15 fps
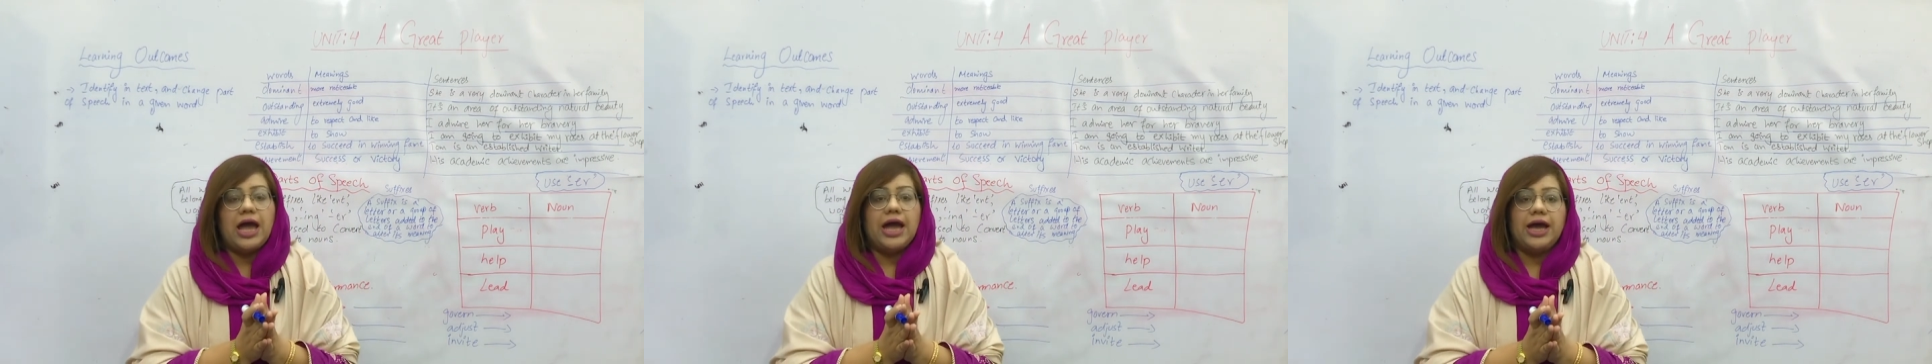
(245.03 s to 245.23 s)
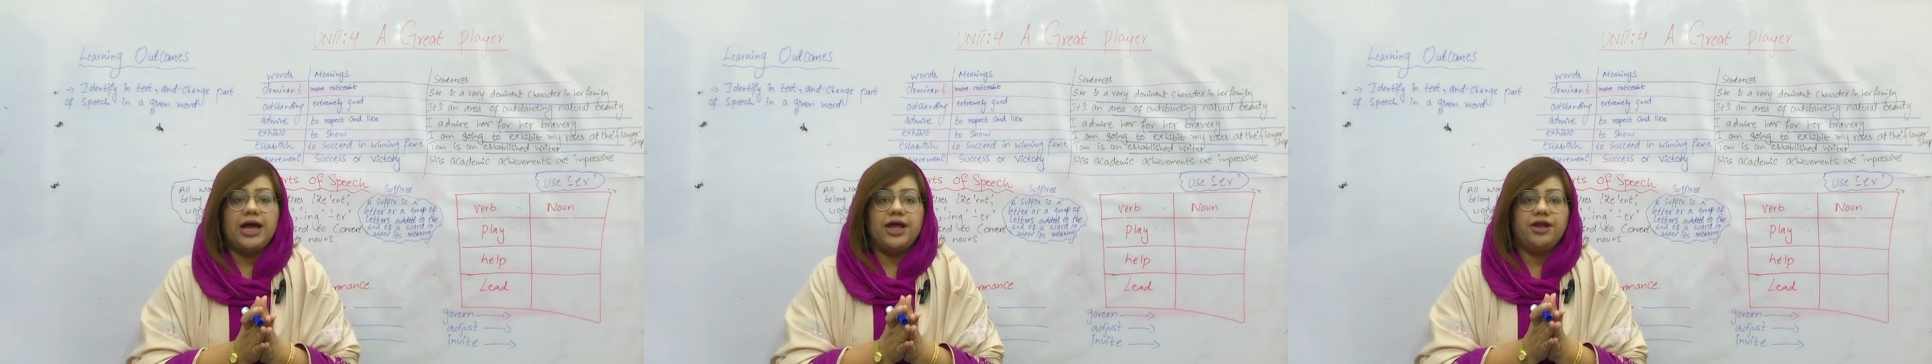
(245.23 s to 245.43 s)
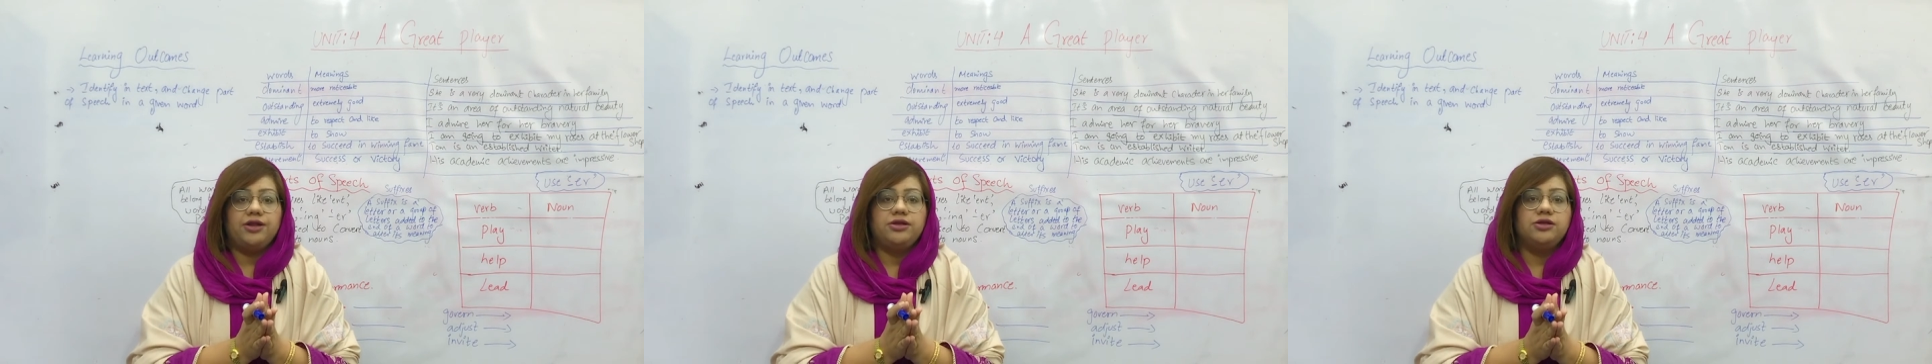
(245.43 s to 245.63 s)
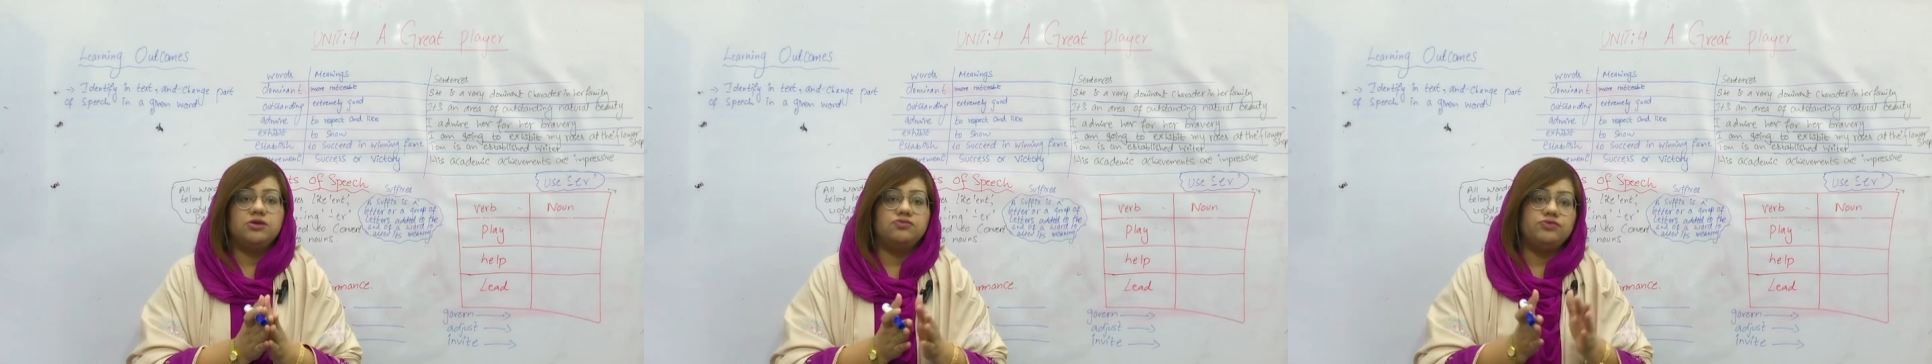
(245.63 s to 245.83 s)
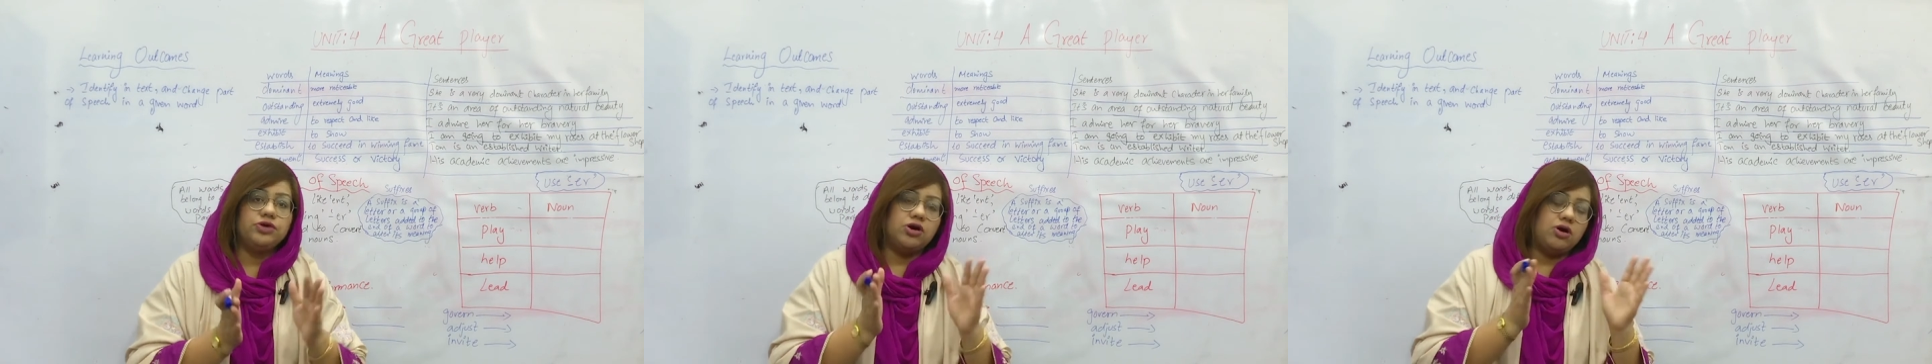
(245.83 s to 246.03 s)
And
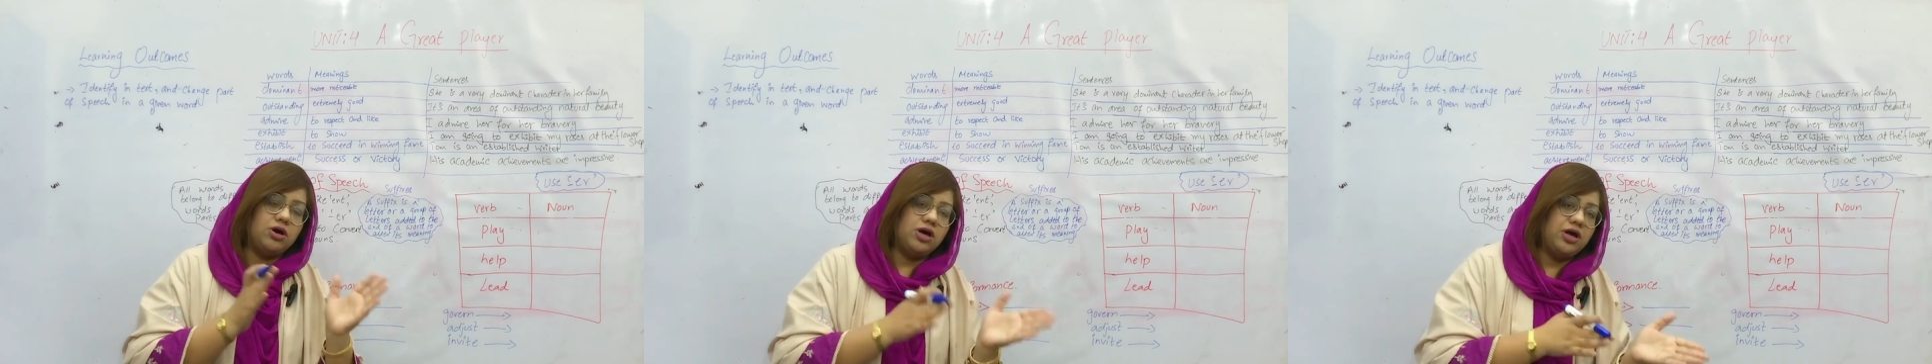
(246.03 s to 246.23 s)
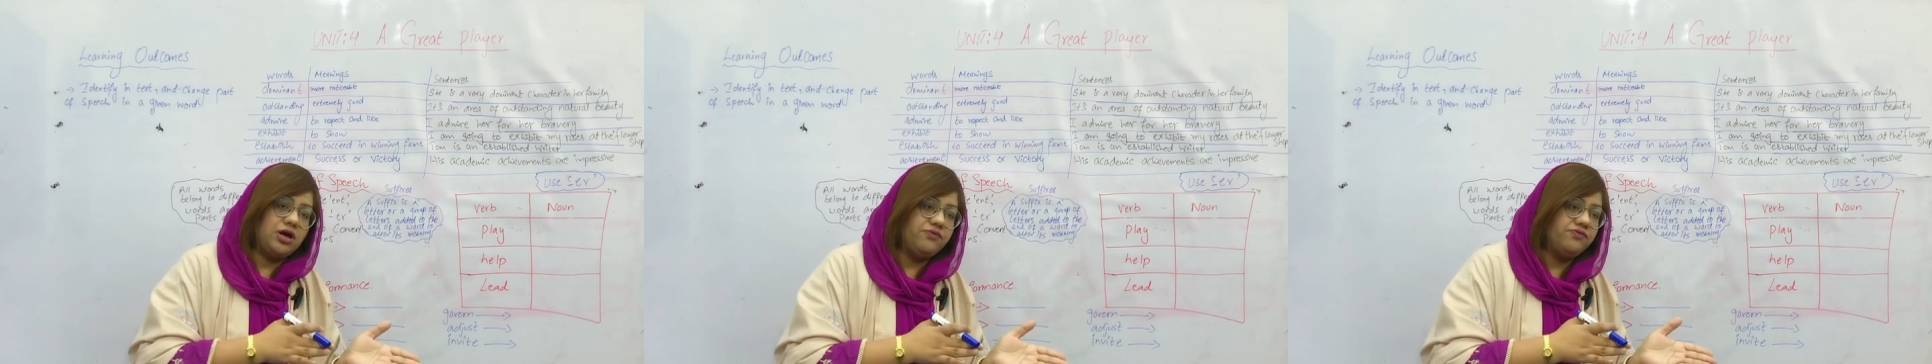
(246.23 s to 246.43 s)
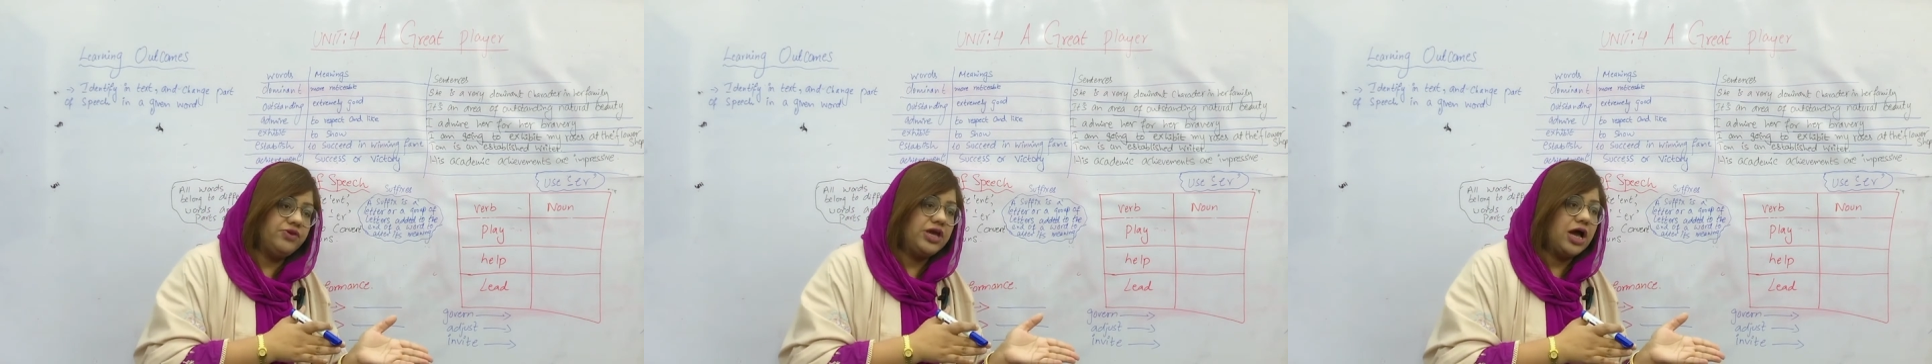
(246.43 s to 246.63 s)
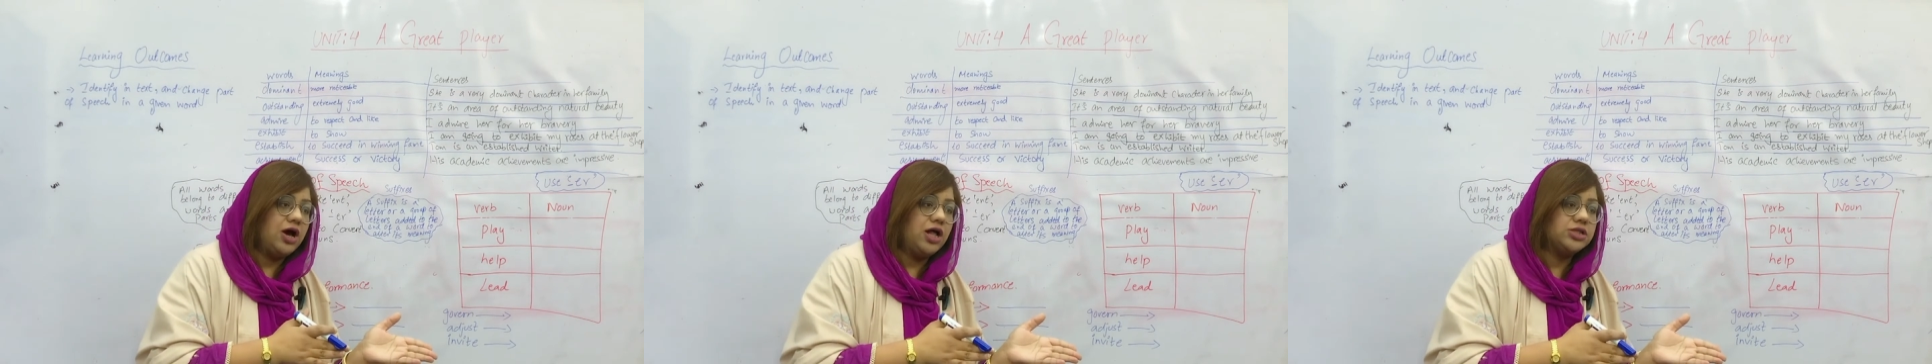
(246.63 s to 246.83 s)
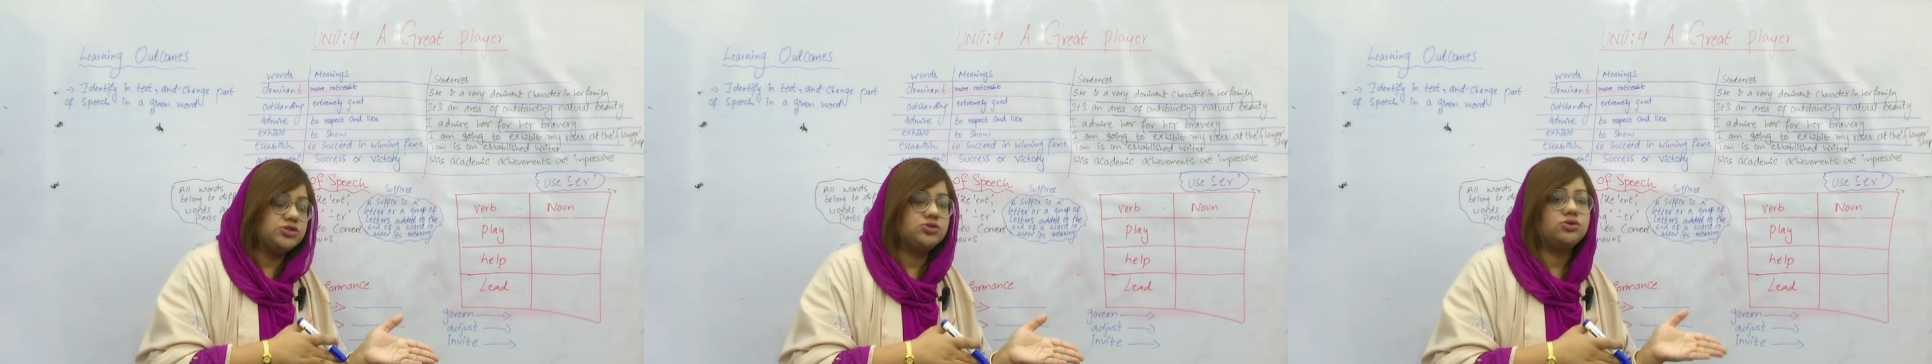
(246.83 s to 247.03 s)
we
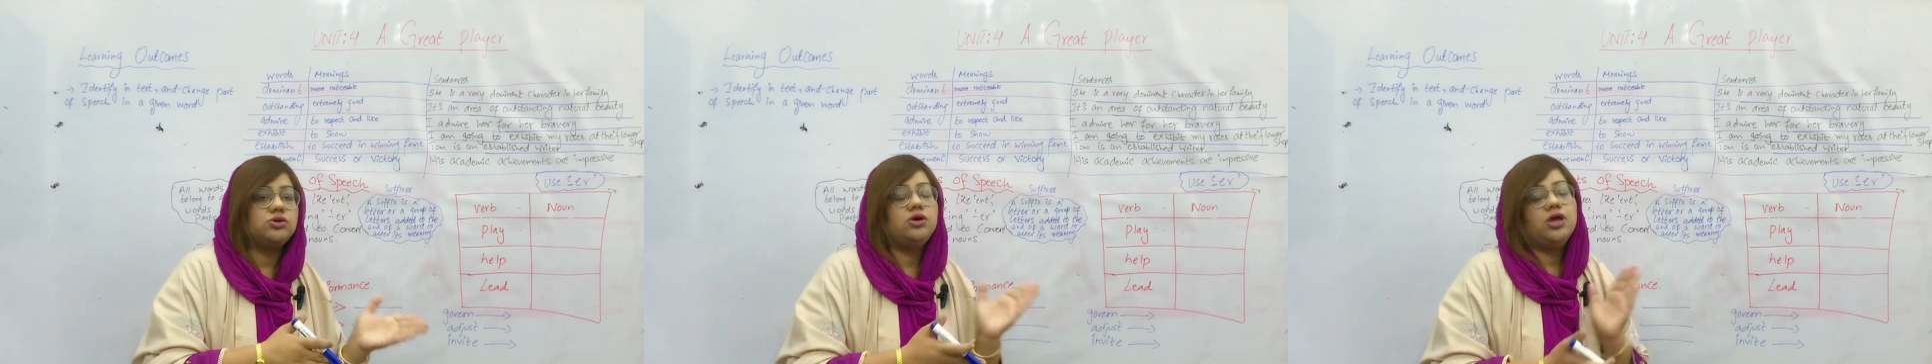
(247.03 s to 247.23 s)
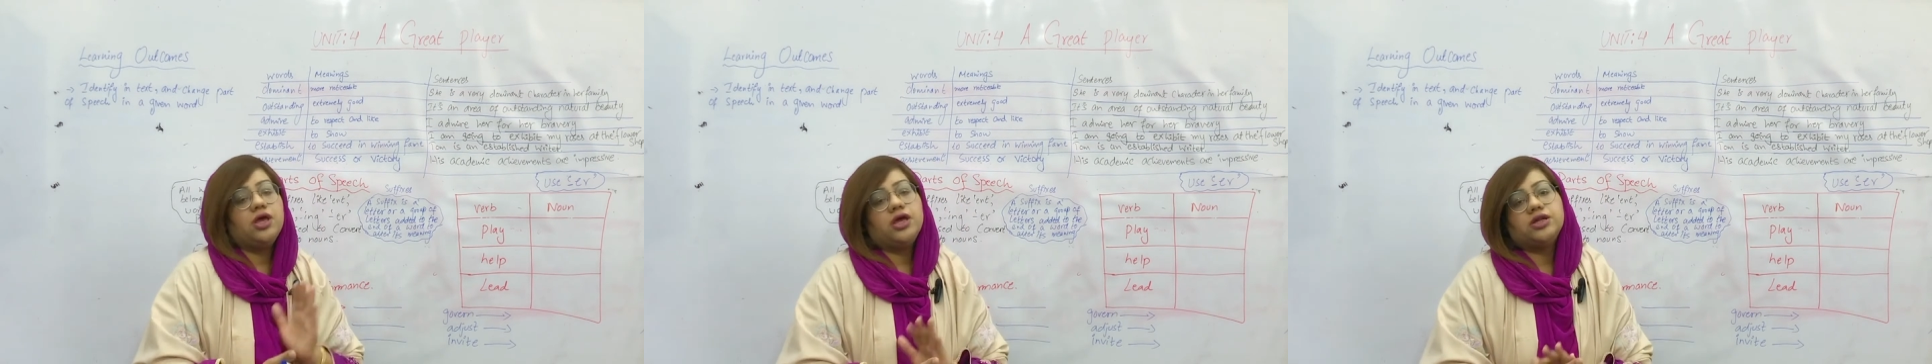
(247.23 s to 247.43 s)
also